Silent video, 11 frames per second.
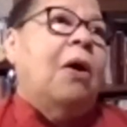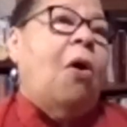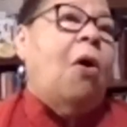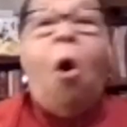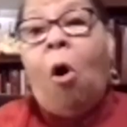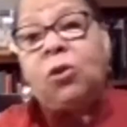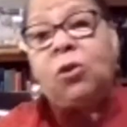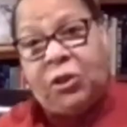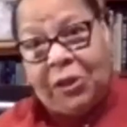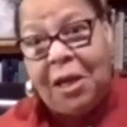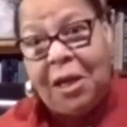all
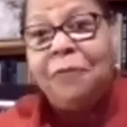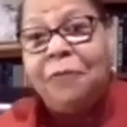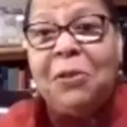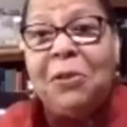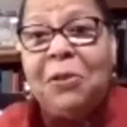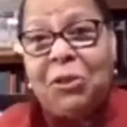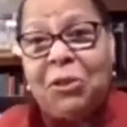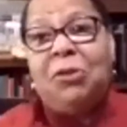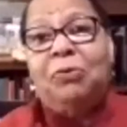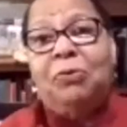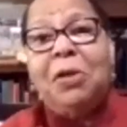slaves in this
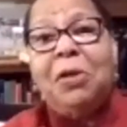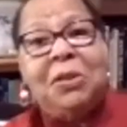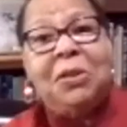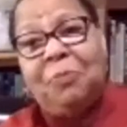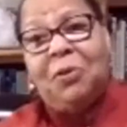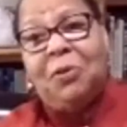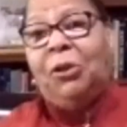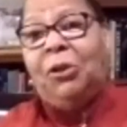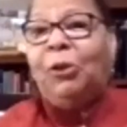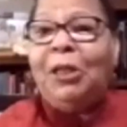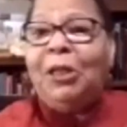country, except
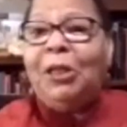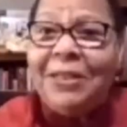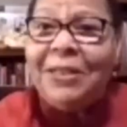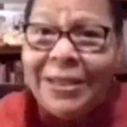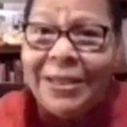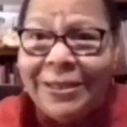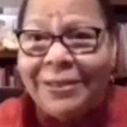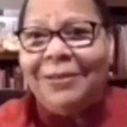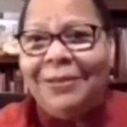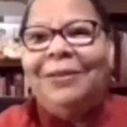clearly it didn't.